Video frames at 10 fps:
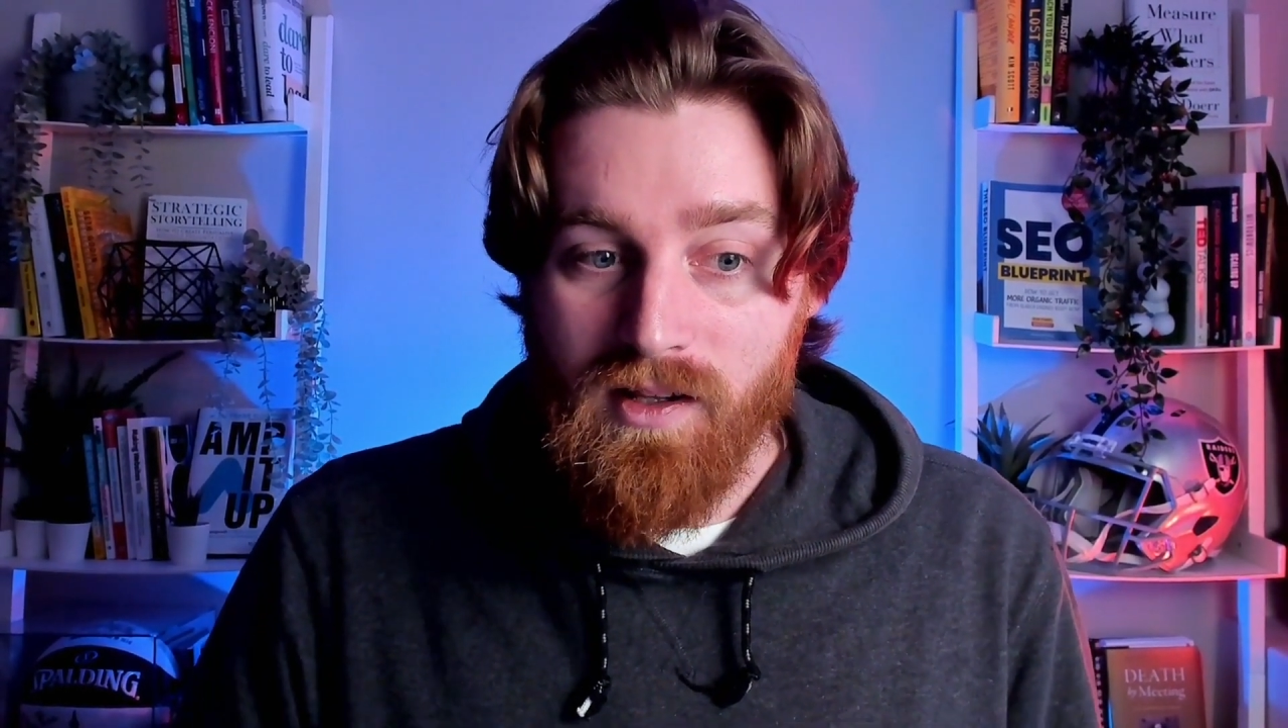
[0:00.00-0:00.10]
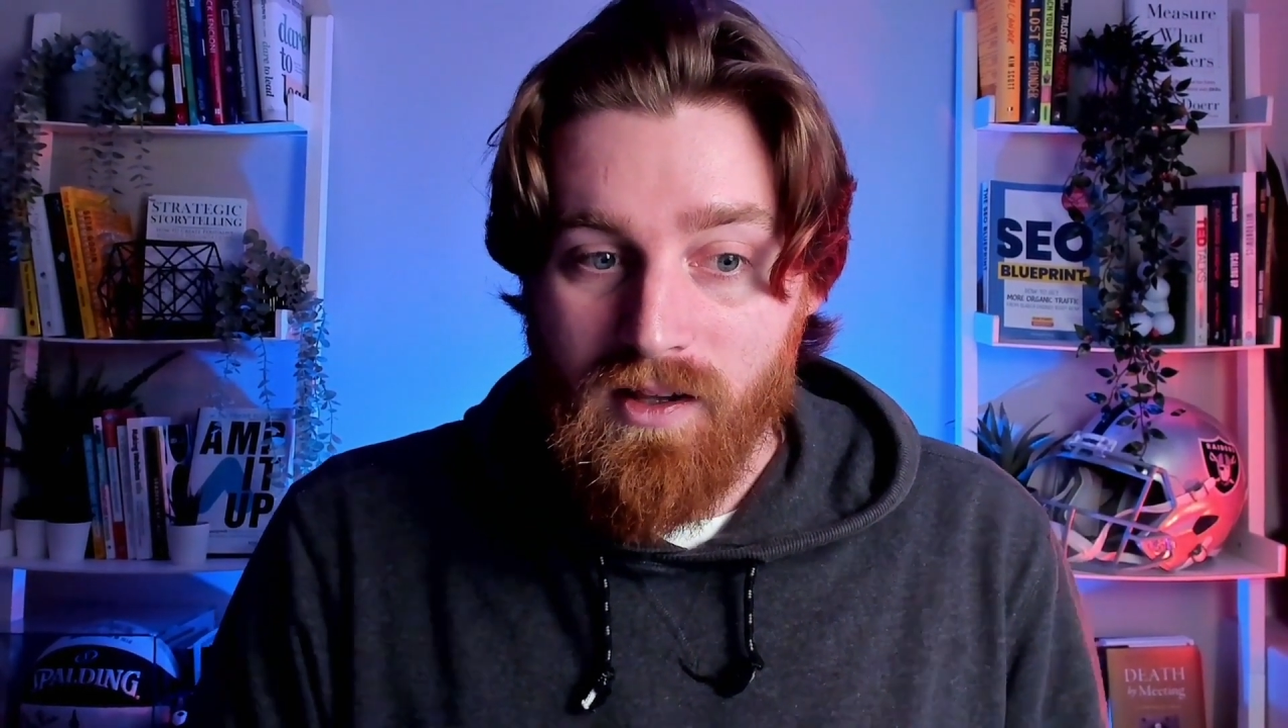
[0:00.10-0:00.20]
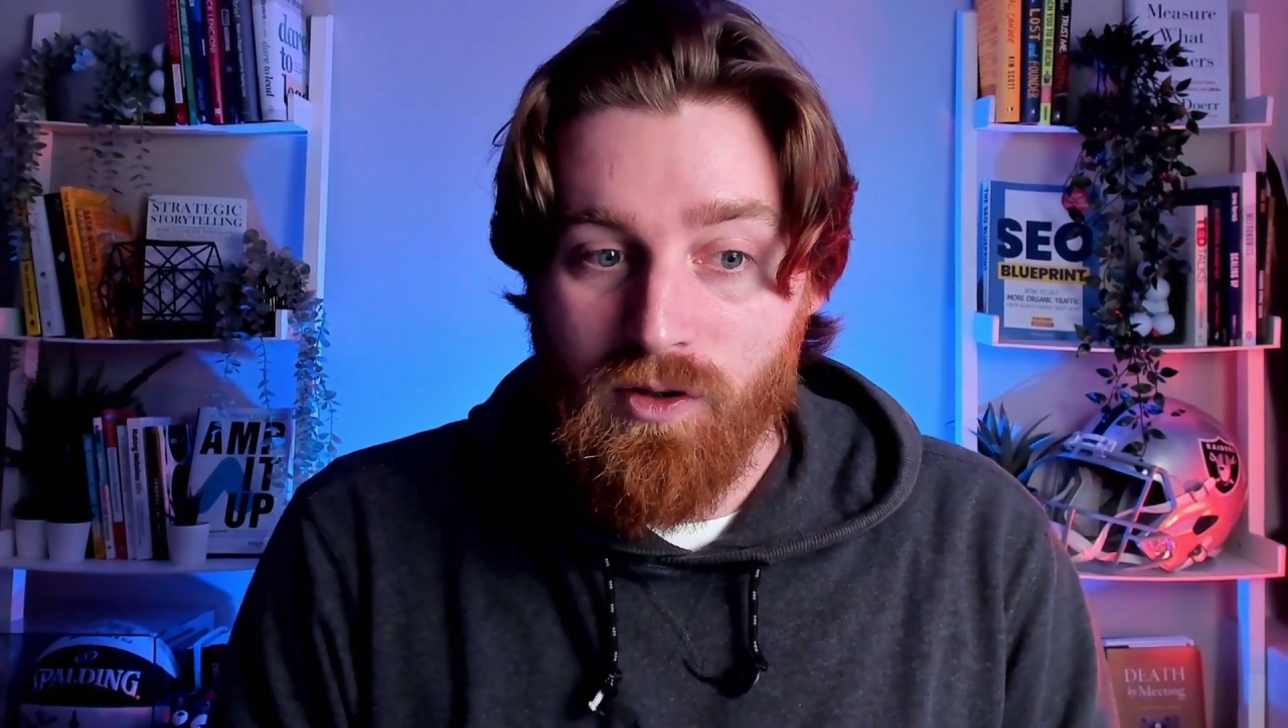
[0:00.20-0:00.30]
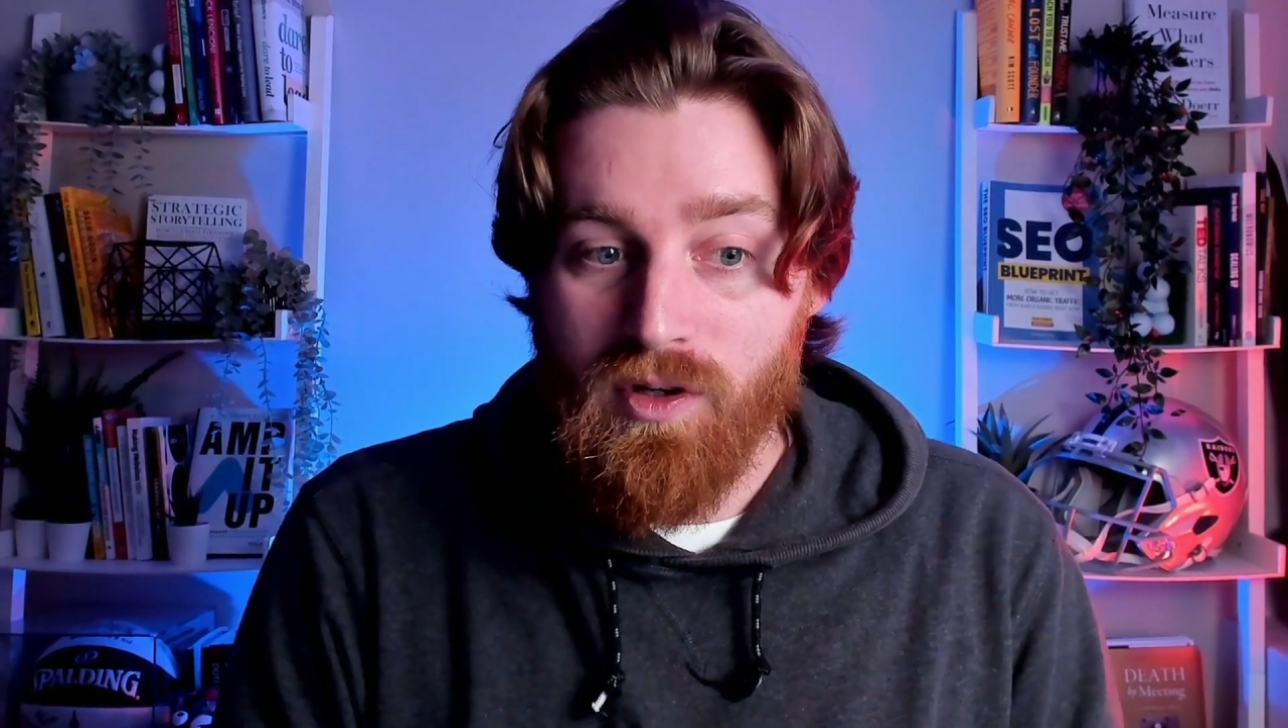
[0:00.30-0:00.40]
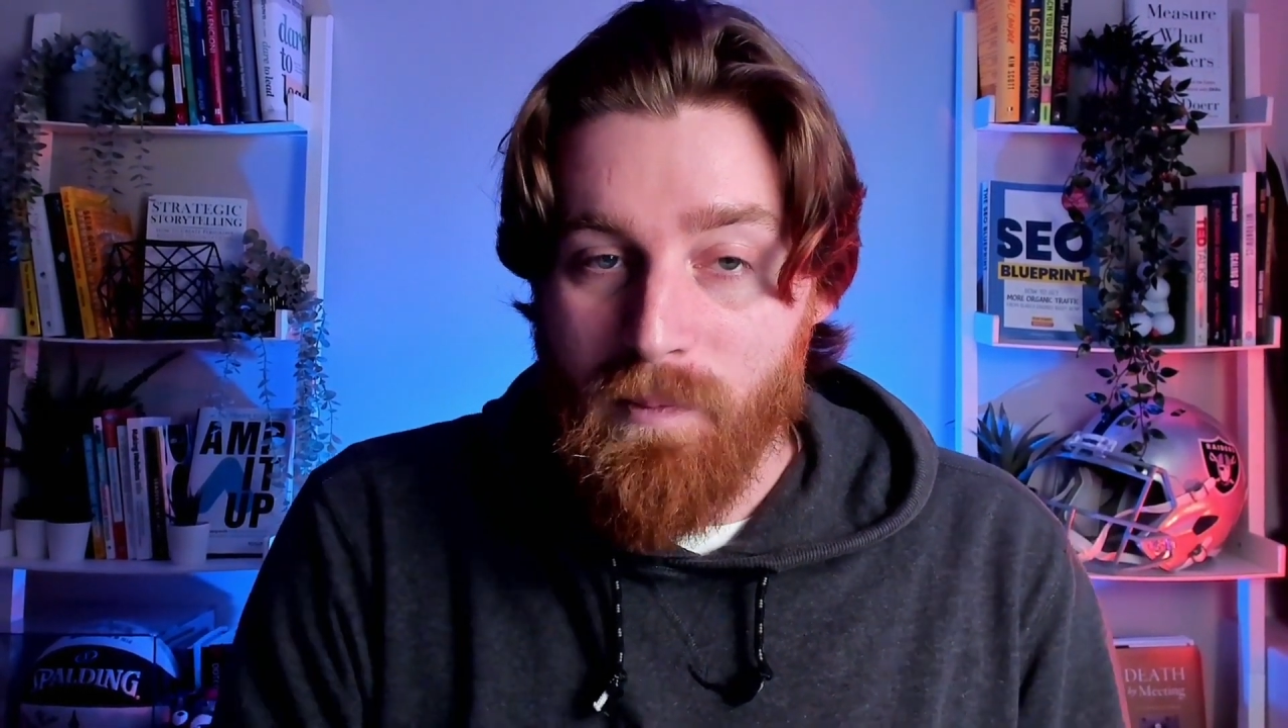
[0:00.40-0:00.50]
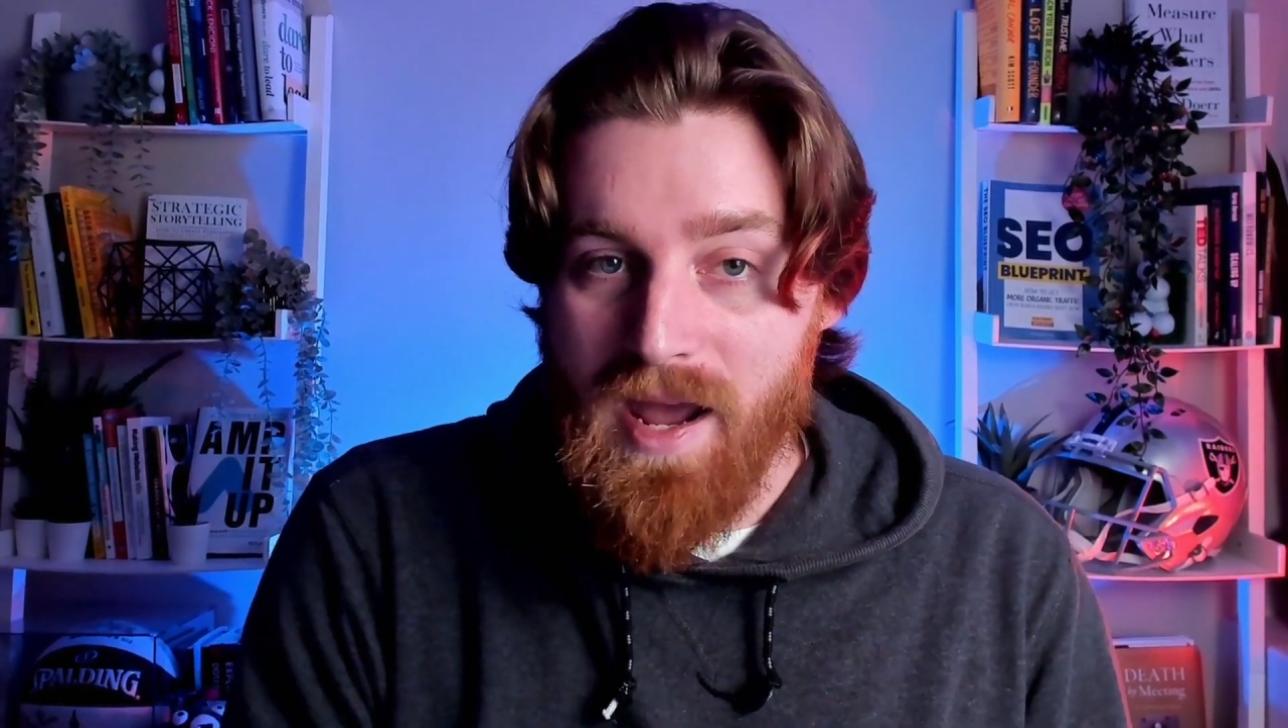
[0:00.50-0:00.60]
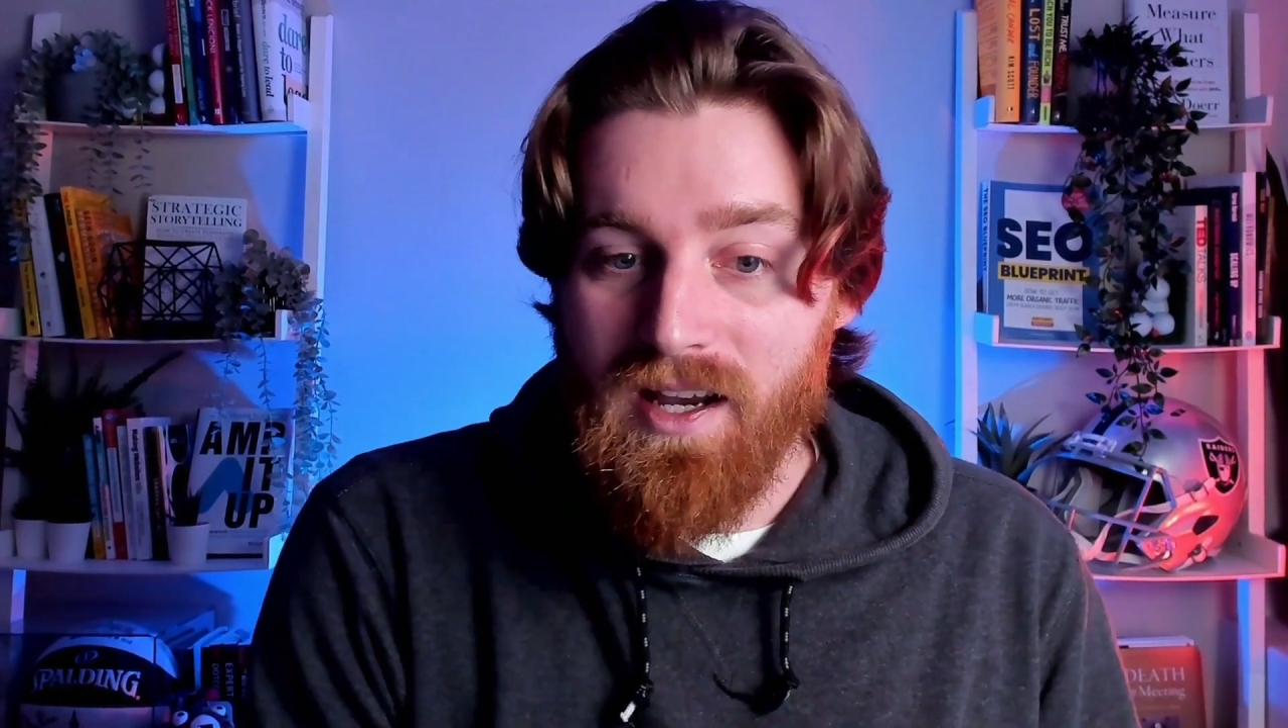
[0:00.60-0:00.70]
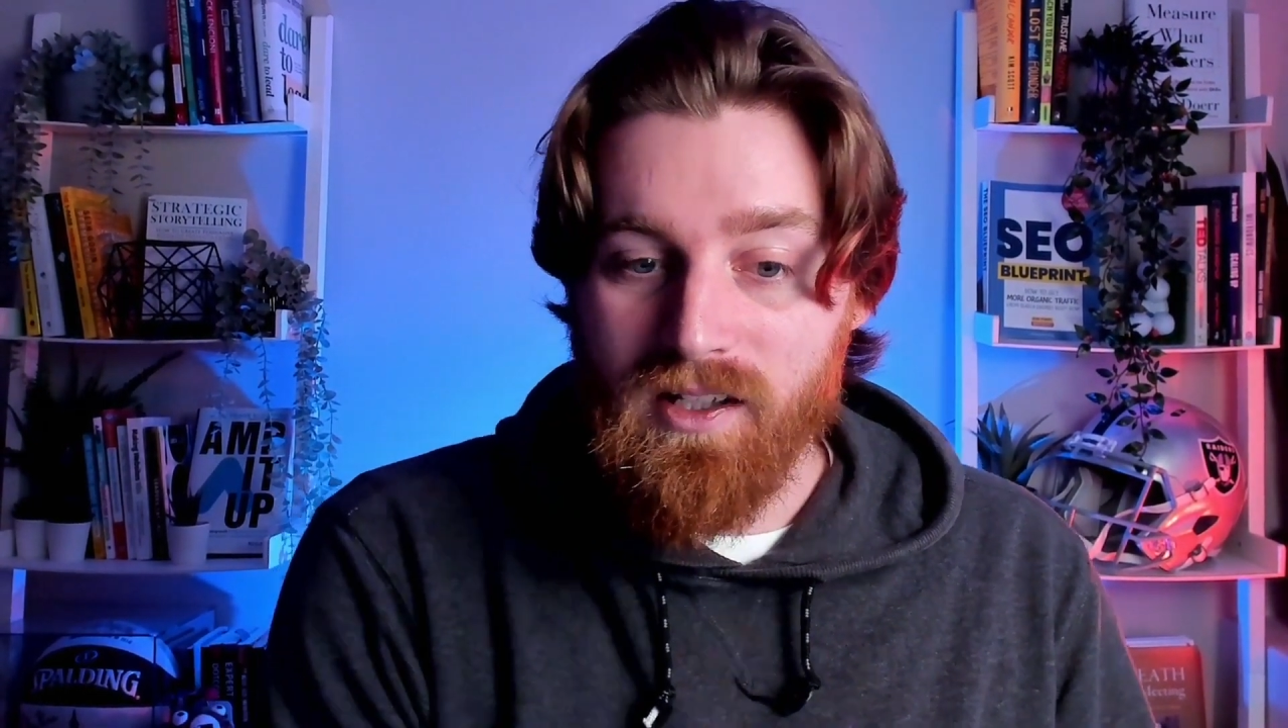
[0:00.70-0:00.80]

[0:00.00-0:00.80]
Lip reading: You can make it